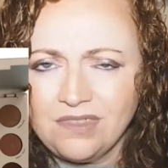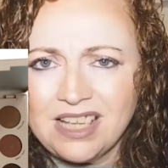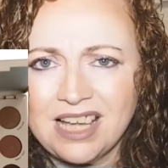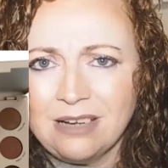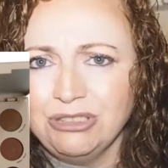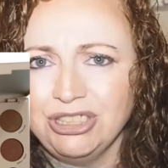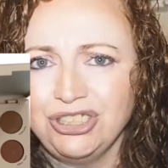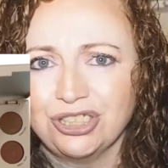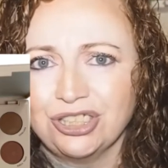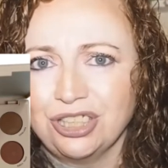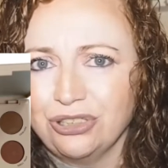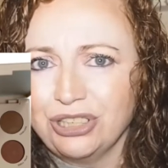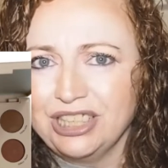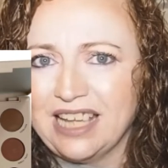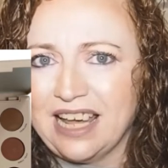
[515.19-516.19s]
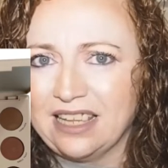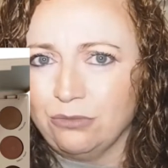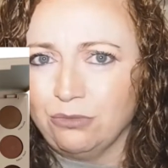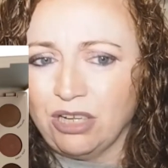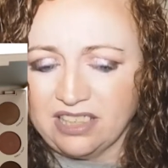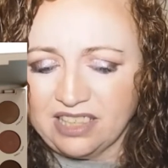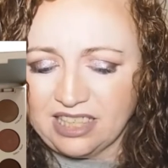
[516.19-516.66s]
I was just looking at the
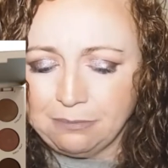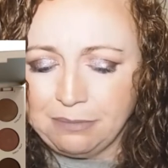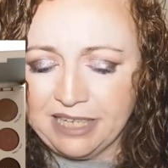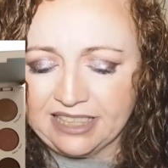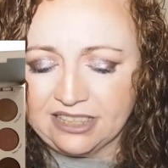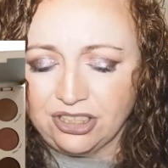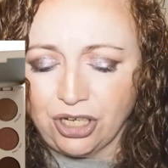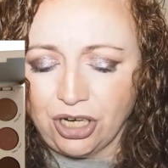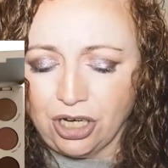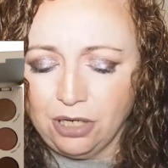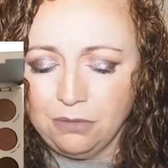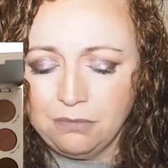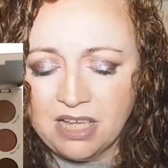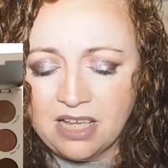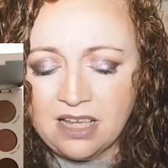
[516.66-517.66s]
one that I picked up,